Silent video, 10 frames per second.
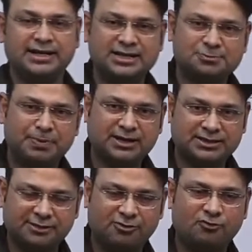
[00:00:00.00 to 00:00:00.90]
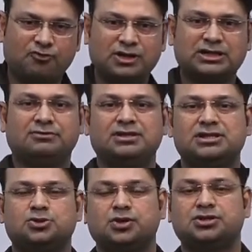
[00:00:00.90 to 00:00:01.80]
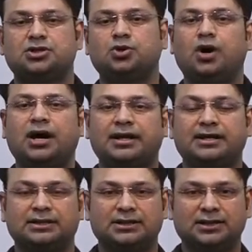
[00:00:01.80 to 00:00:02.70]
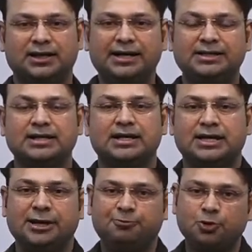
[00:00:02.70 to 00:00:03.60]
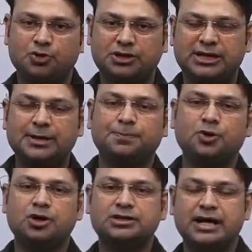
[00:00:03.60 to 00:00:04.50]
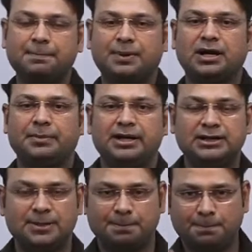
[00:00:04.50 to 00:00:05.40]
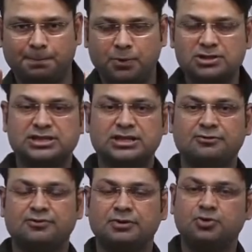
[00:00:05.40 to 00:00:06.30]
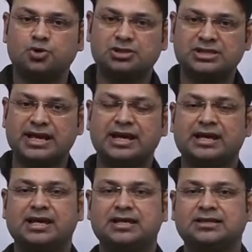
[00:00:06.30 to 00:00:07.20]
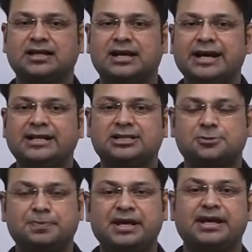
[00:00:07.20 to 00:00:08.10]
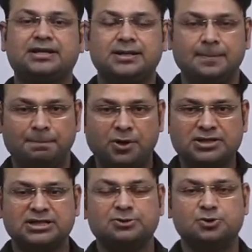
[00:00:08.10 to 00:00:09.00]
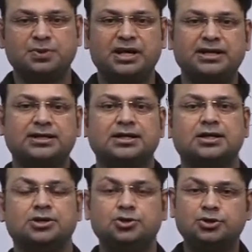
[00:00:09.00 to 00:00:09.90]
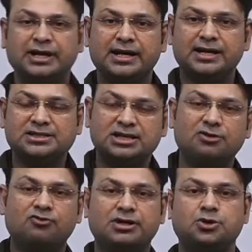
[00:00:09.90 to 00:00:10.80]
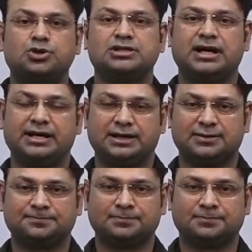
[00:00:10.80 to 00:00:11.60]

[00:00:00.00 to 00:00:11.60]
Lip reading: irrespective of whatever situation you are in, right? If you keep your temperament positive, if you stay in the right spirit, positive spirit, you can achieve what you desire,